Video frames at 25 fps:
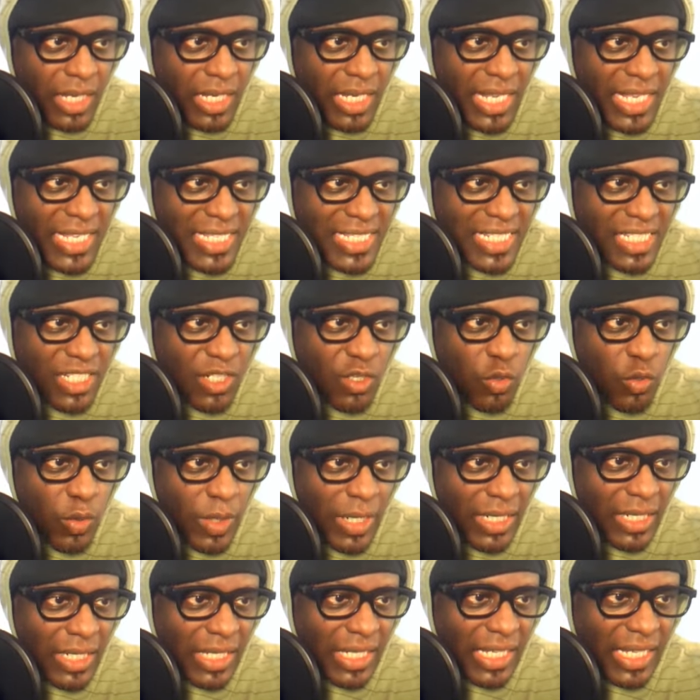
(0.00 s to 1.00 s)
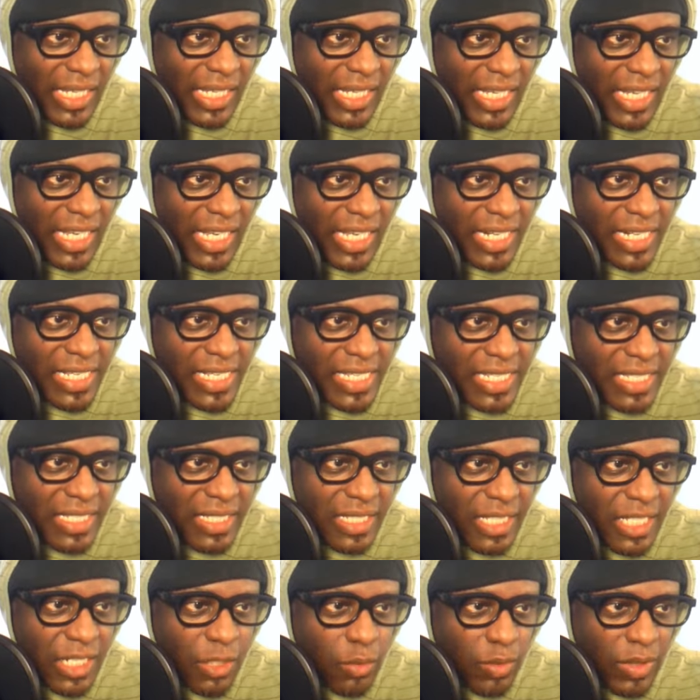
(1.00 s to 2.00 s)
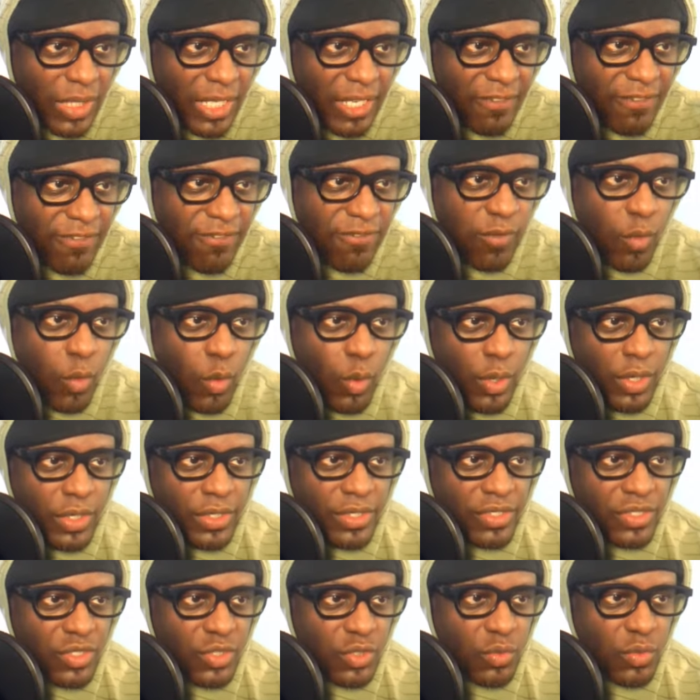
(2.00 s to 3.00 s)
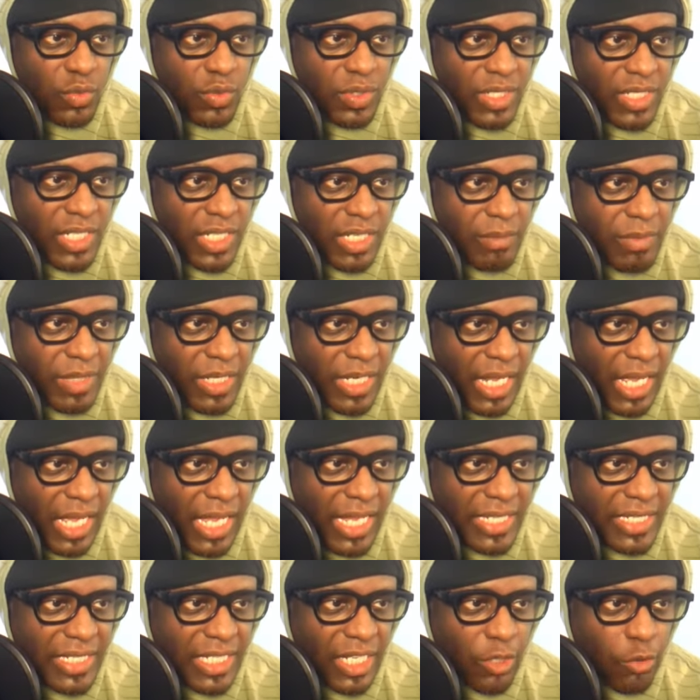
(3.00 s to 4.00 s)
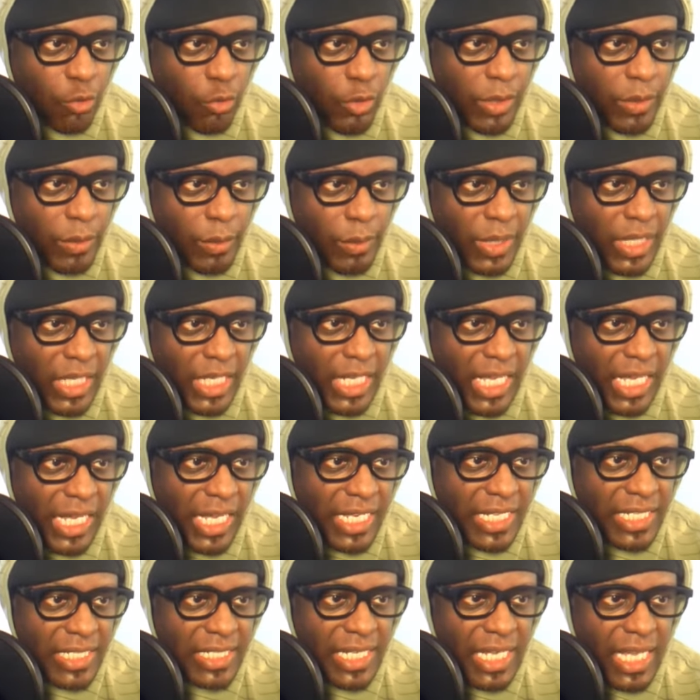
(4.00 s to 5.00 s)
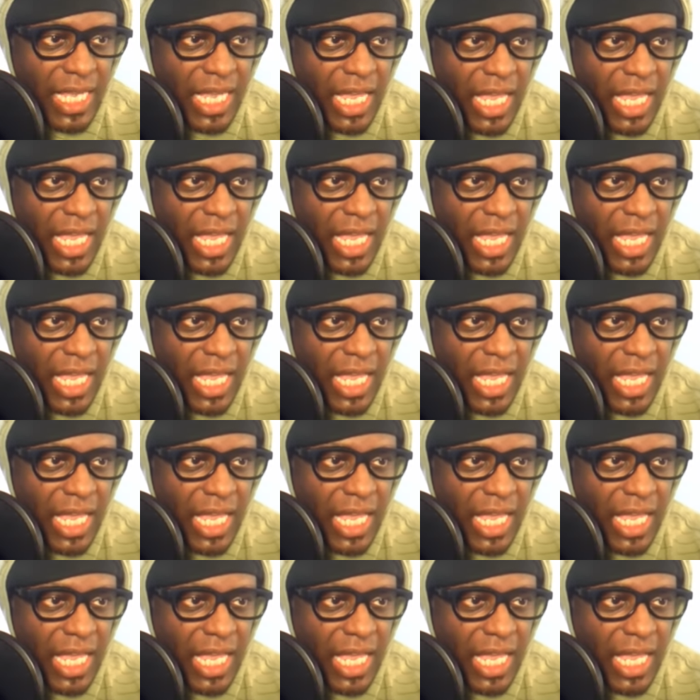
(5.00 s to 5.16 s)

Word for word: Consequently, it is literally forced to demonize and criminalize